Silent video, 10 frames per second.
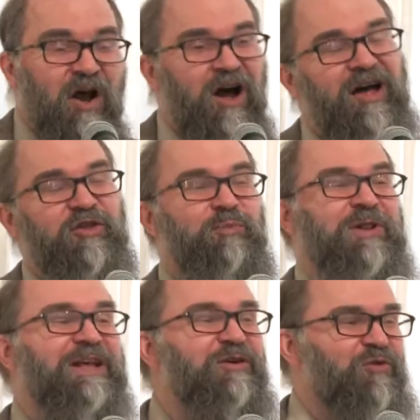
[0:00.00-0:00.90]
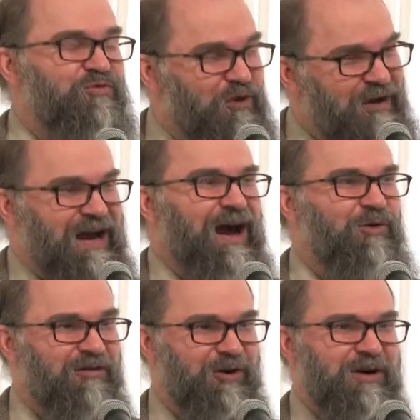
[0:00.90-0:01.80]
On the political front,
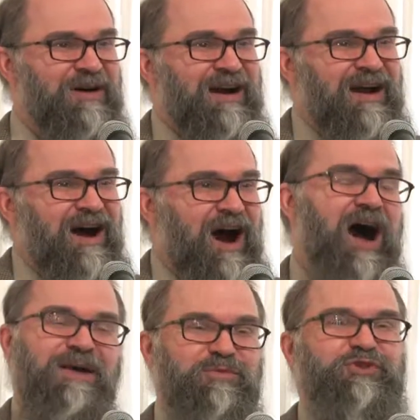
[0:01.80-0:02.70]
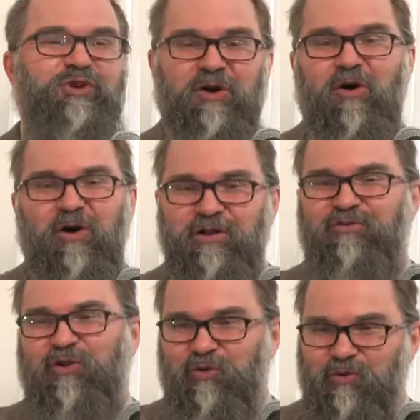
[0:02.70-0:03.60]
however, I'm sure all of
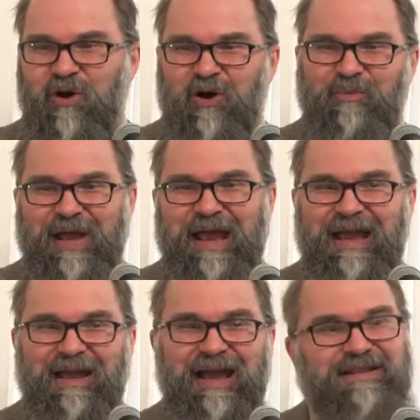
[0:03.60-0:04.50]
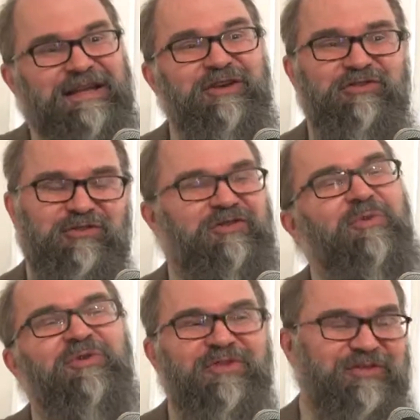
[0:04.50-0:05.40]
you are paying at least
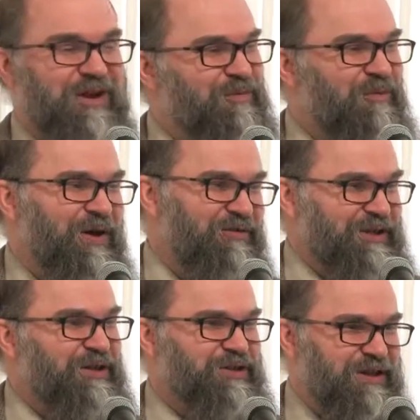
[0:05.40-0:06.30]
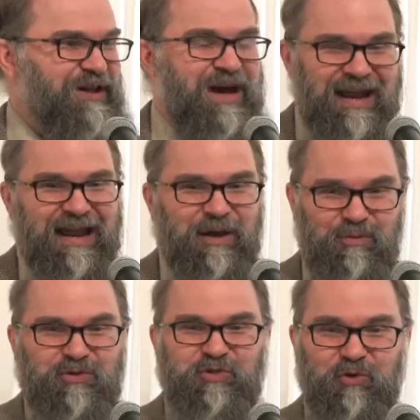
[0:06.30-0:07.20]
some of the same amount of attention that I
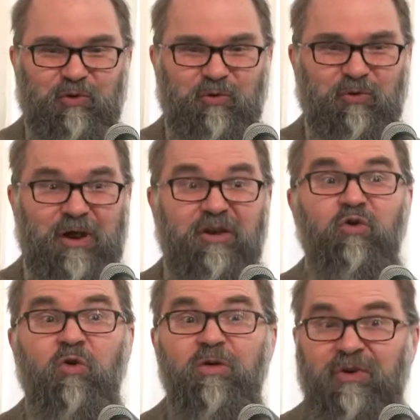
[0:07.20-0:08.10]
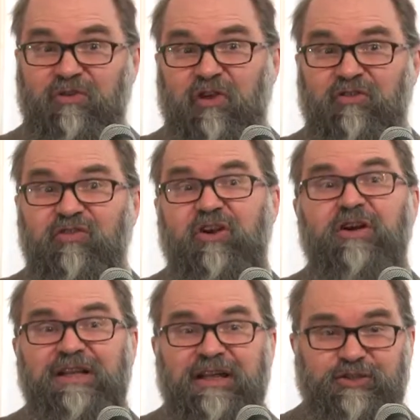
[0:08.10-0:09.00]
am to enormous and
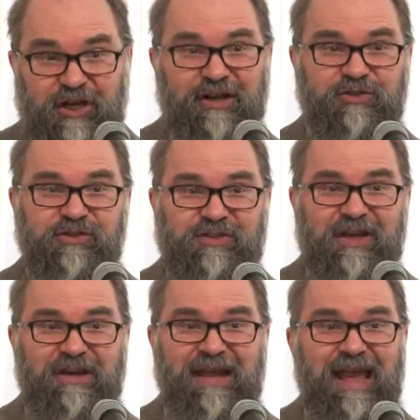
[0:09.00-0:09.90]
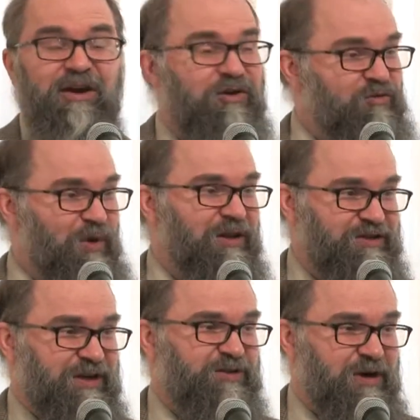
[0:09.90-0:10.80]
startling changes in Canada's
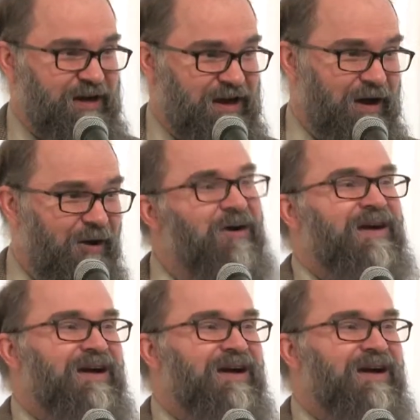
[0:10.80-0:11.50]
politics right now.